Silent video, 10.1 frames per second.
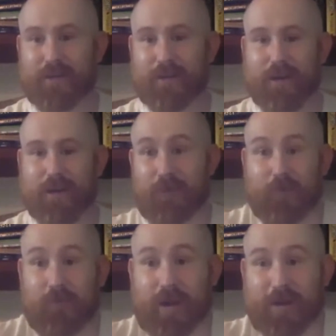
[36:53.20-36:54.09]
of a
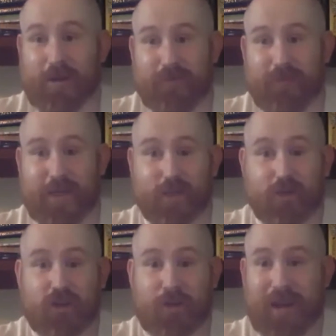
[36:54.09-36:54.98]
real fight. And you
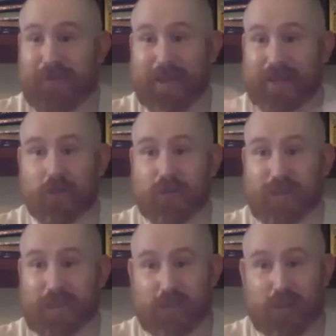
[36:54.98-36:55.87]
should come out of it exhausted.
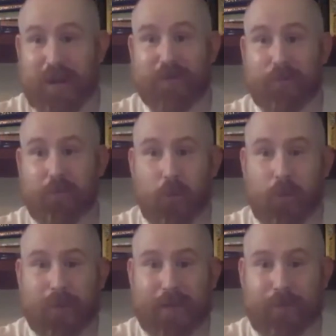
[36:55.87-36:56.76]
You should come out of a 1
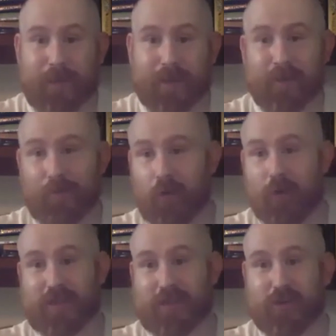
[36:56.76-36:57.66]
minute mill more
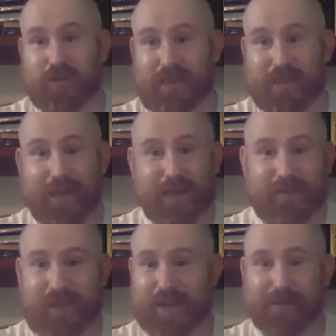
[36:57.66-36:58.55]
exhausted
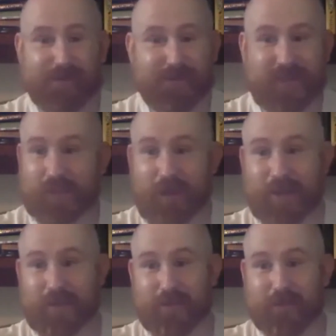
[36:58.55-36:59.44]
than 6
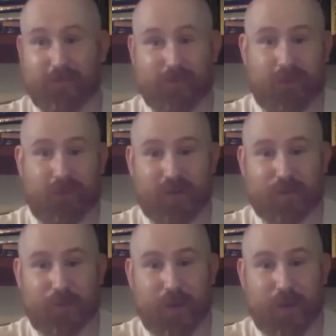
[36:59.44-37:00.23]
rounds of full on sparring.